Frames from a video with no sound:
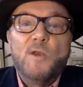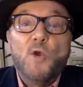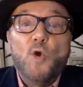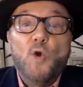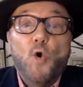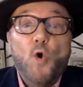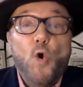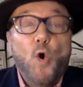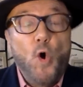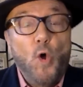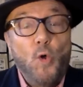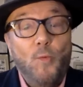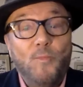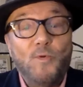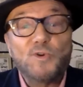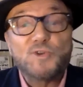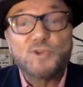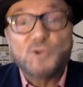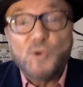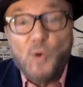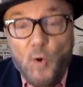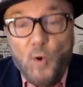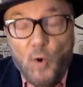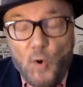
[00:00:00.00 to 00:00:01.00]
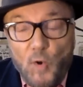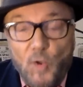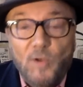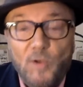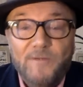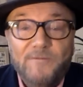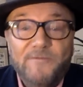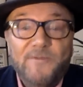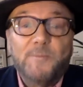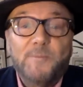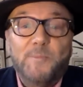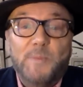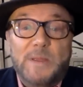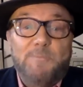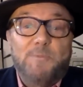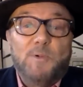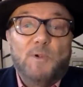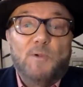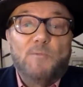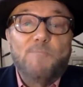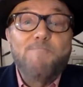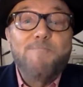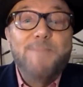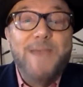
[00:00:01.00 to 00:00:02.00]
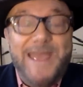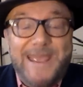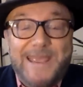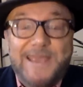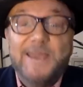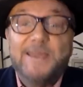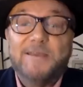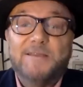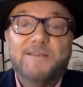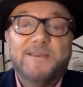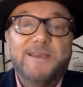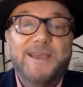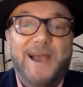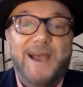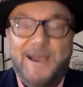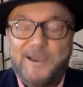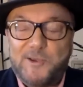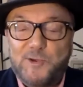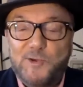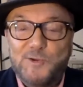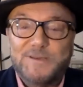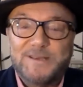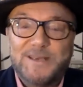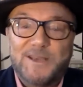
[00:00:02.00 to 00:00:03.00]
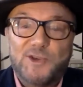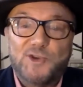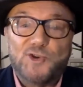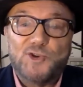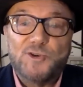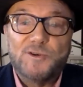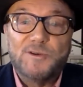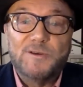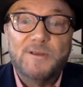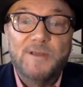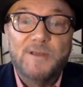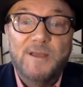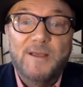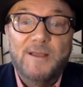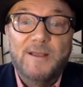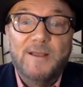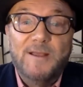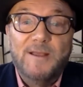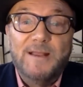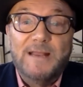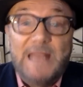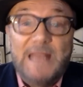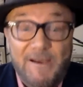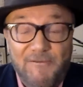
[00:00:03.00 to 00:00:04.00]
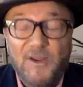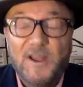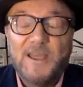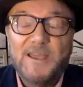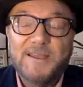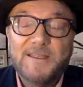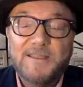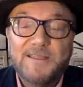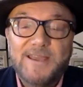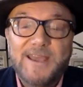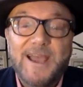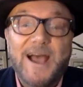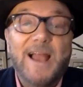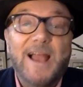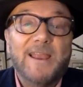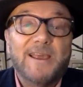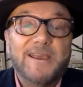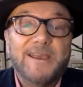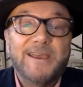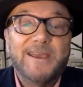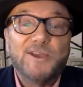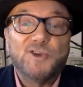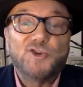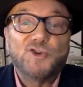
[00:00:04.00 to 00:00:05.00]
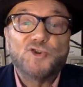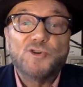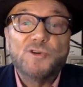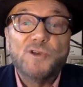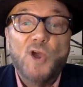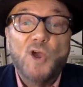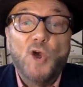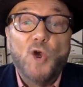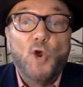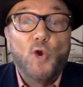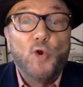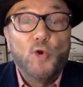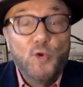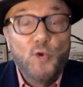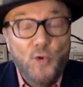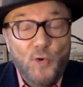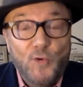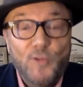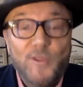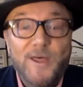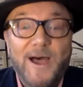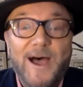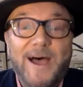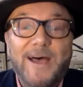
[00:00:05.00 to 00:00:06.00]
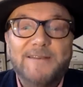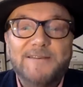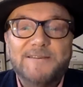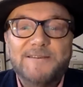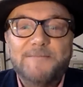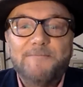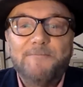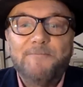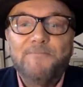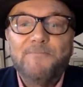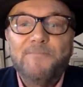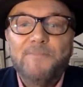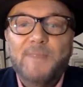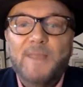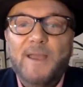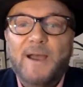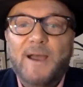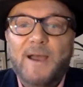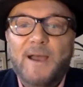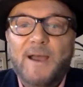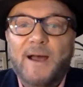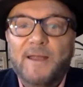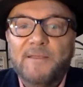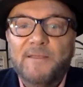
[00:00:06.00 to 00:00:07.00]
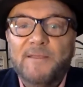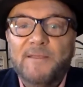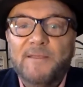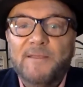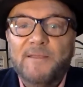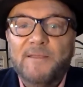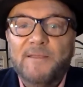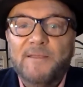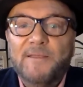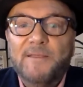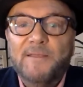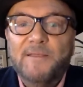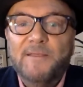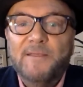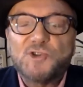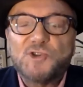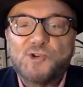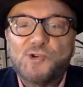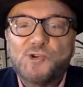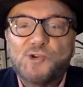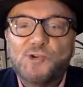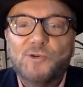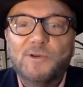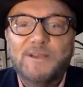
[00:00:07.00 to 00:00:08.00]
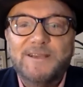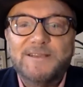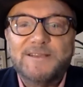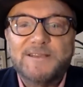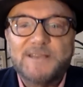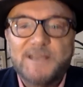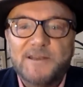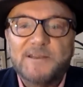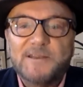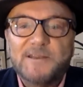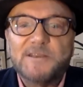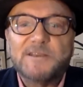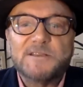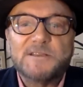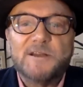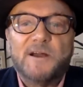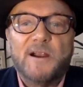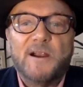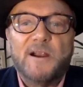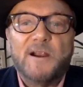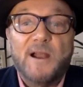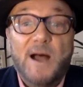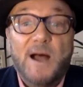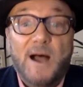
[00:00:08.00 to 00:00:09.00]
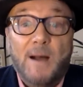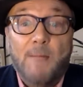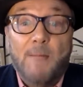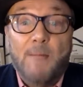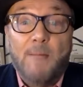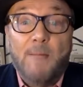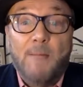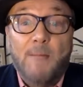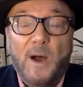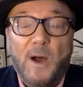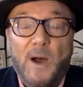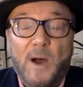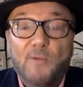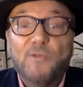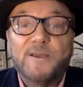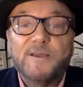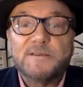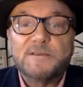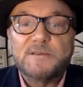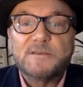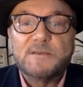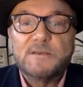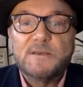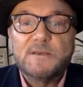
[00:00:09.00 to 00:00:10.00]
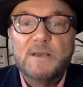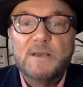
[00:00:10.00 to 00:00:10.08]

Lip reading: almost all of the people making the accusation, leveling the allegation, know that. And that's what's truly sinister about this.